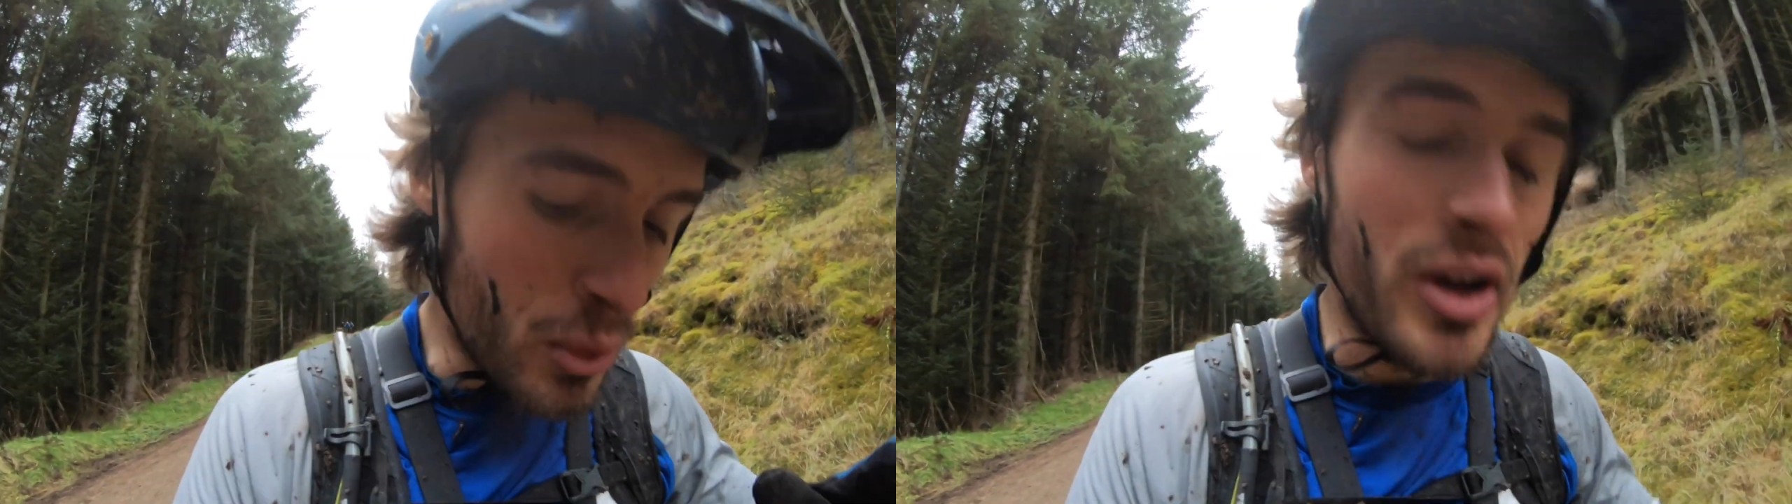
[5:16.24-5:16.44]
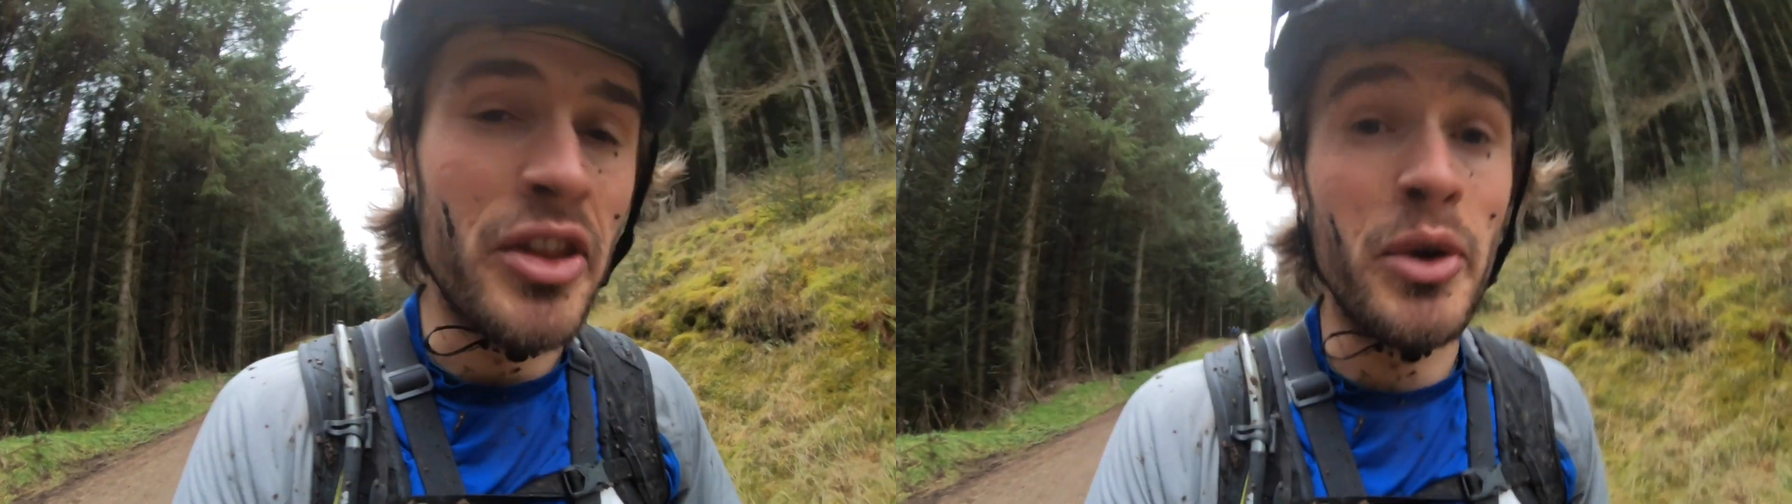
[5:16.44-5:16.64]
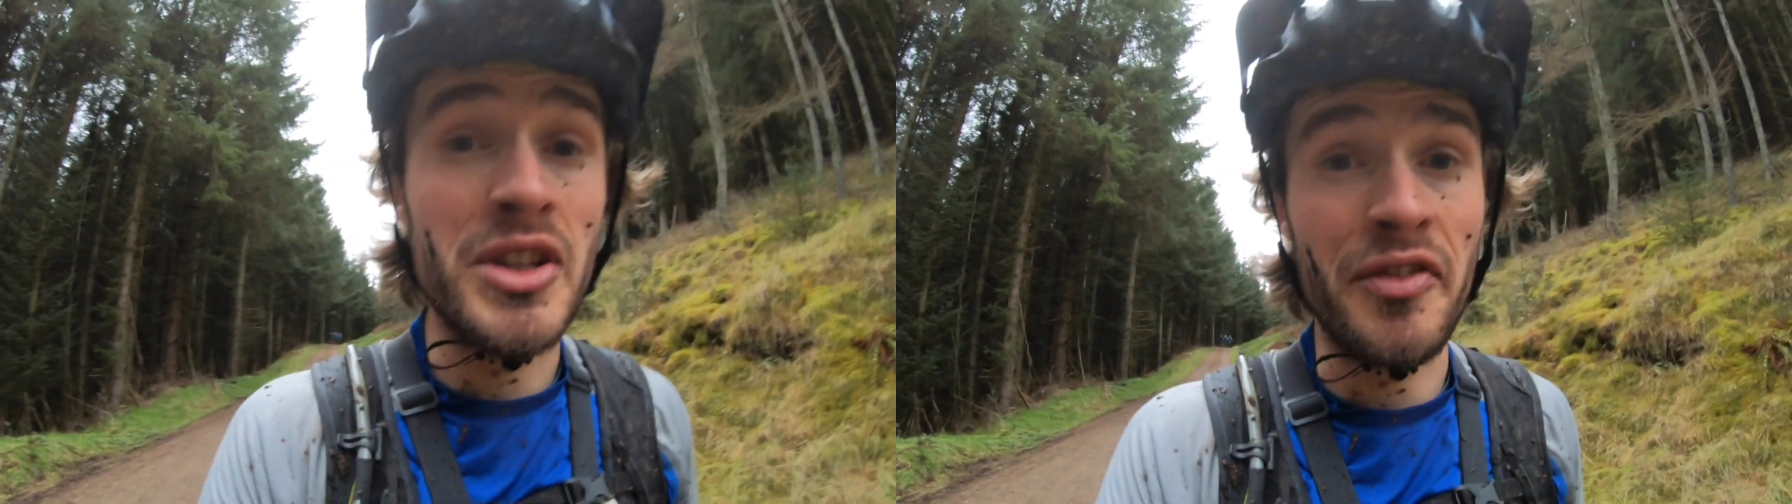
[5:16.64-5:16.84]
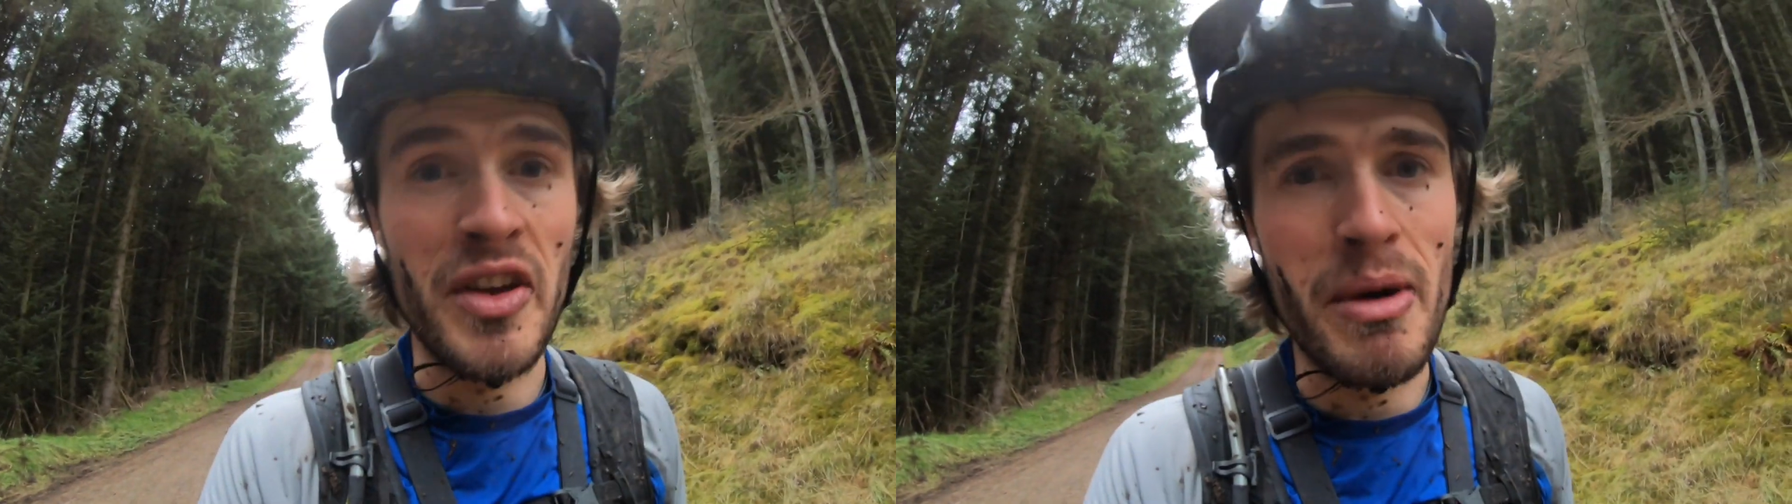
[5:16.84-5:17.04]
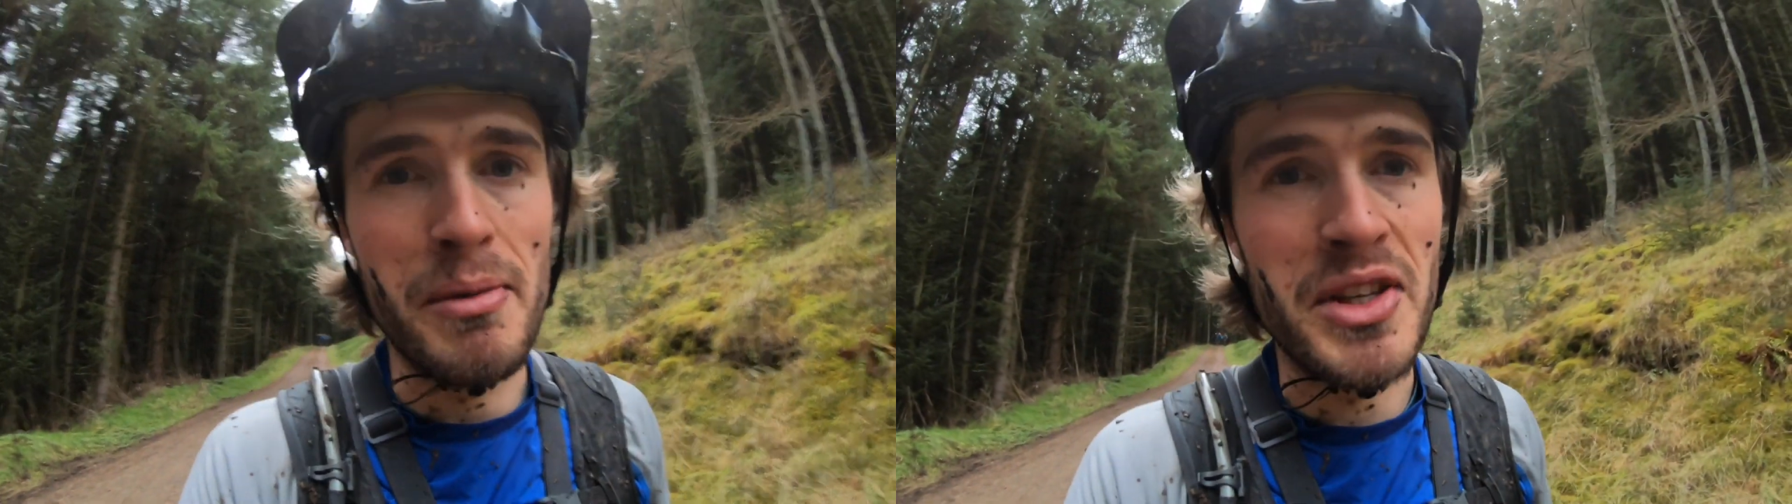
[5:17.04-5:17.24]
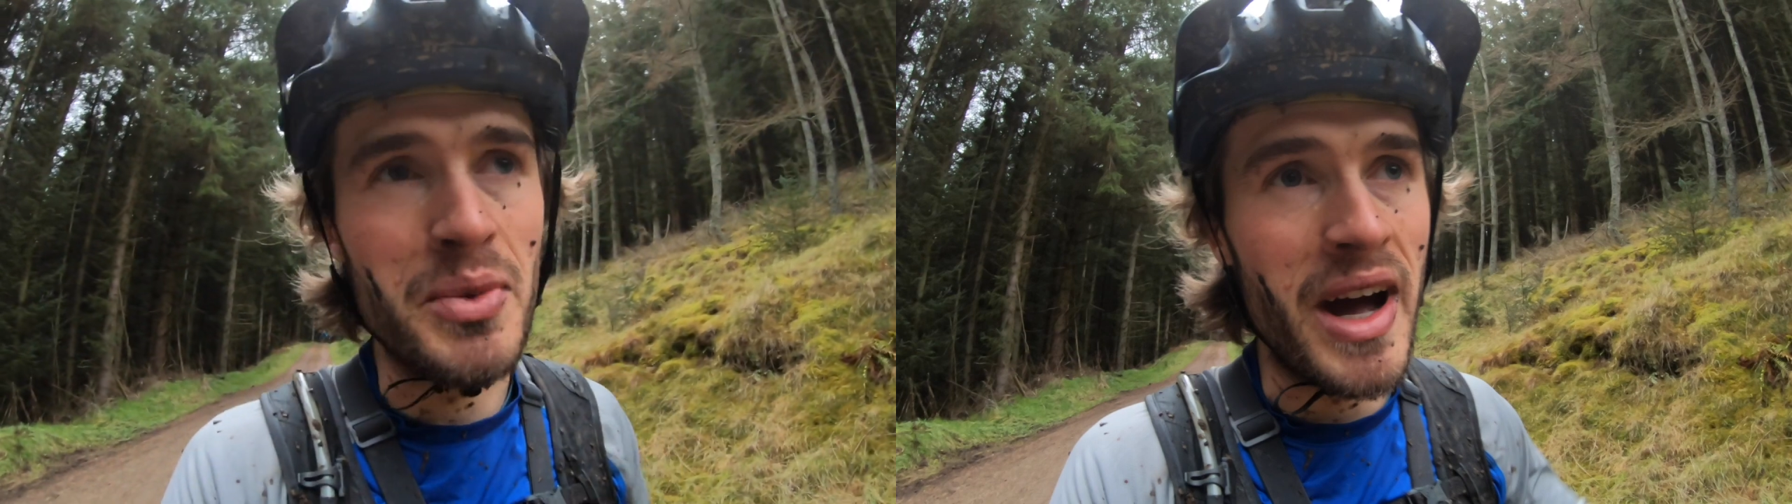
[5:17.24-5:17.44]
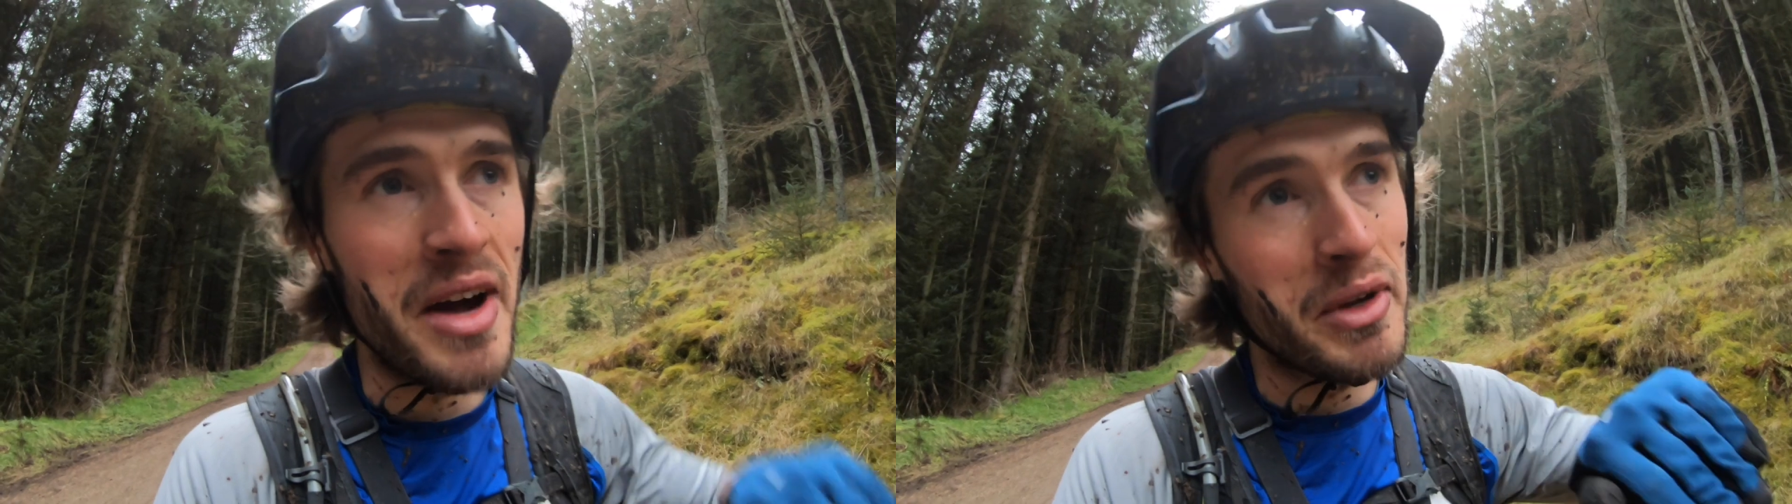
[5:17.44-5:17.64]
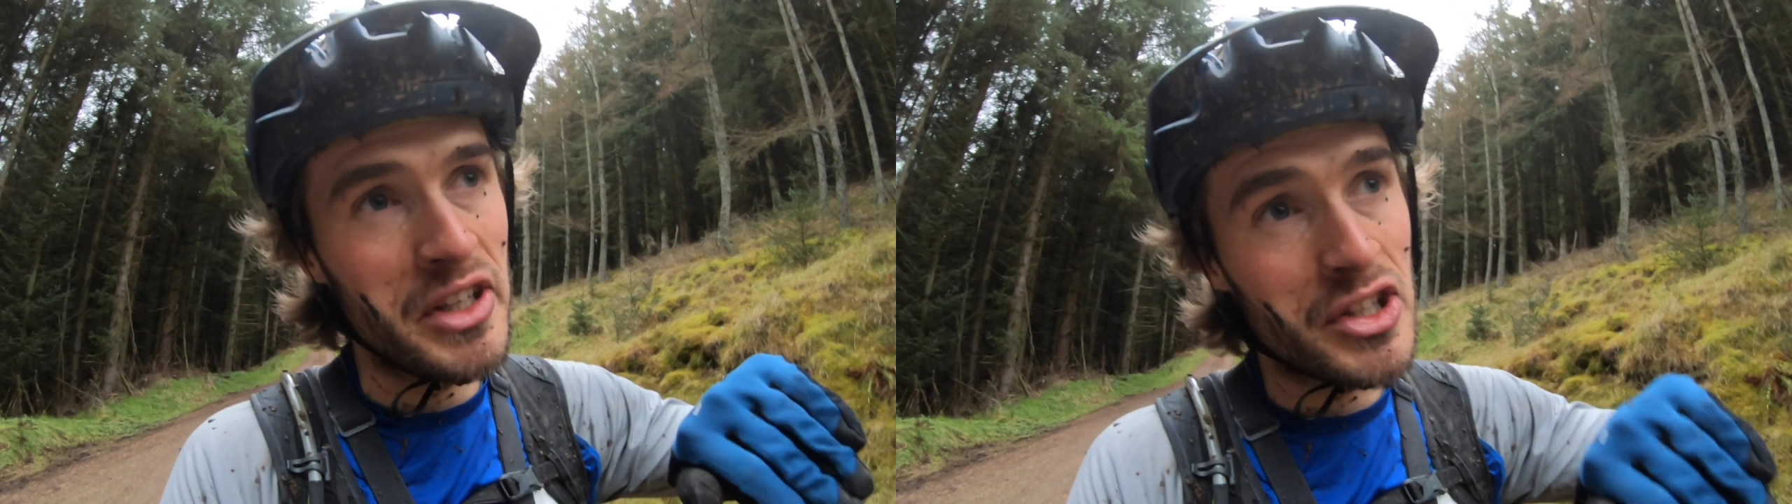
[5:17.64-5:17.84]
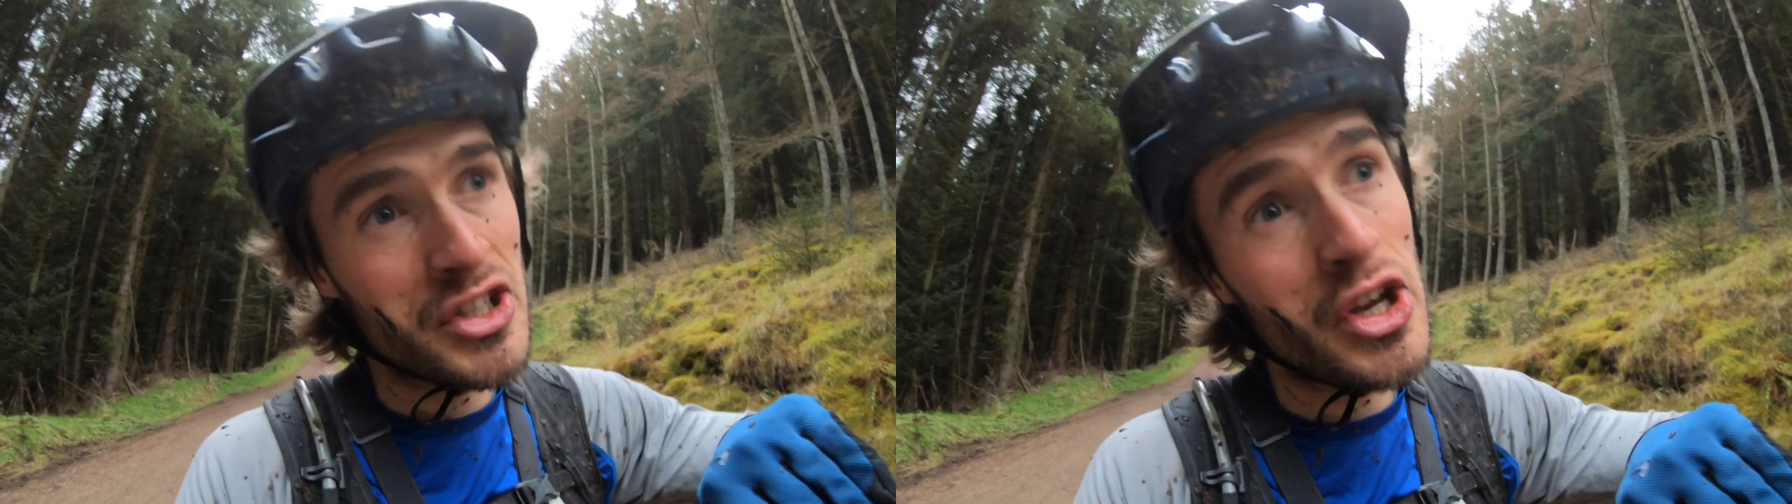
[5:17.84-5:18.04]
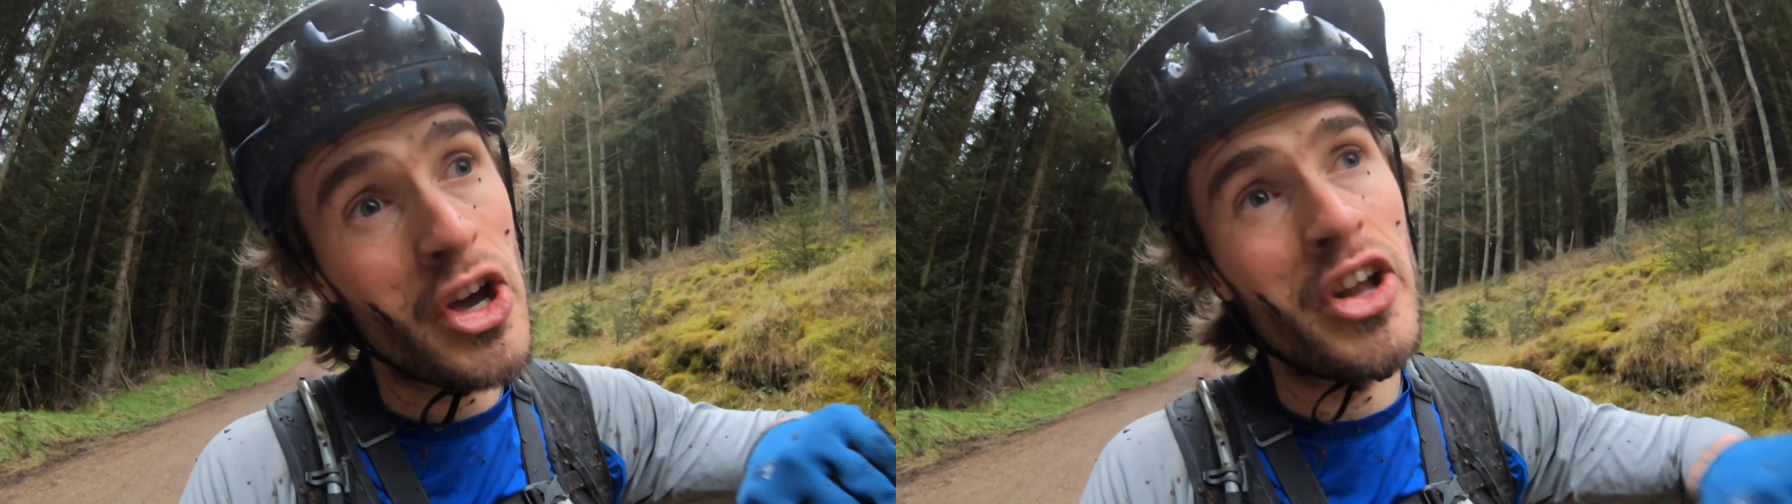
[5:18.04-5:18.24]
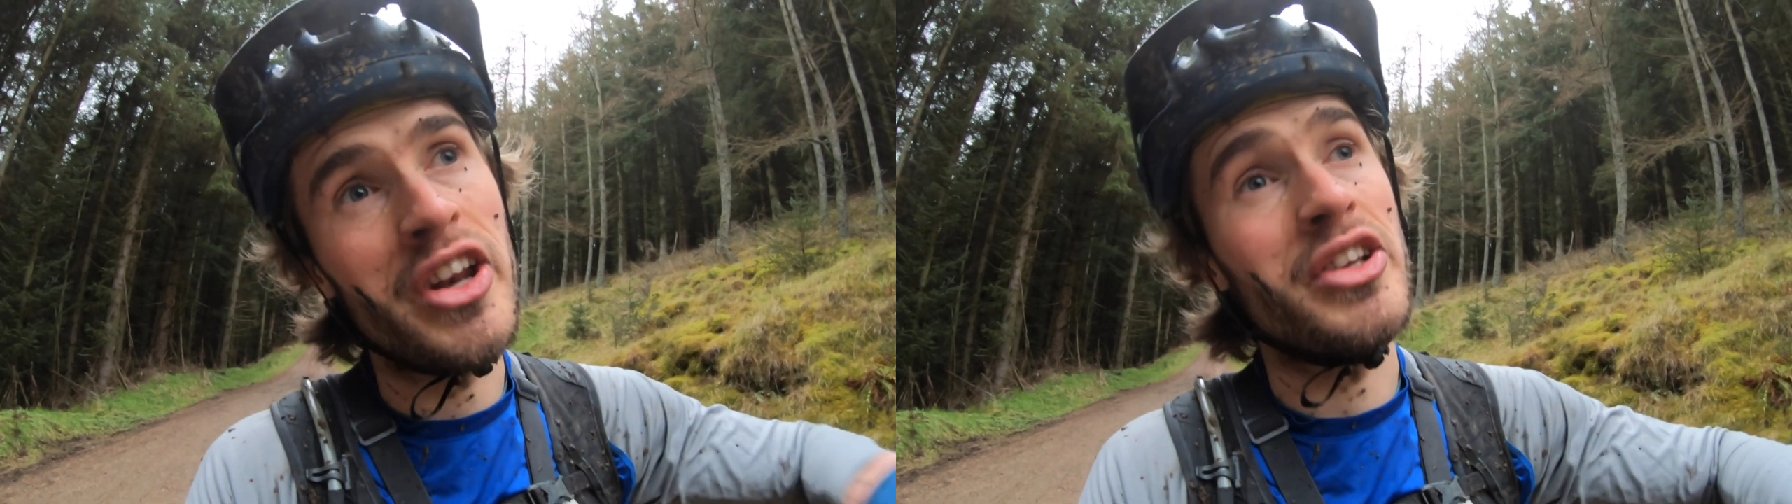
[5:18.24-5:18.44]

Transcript: But there was a few moments where when you turn,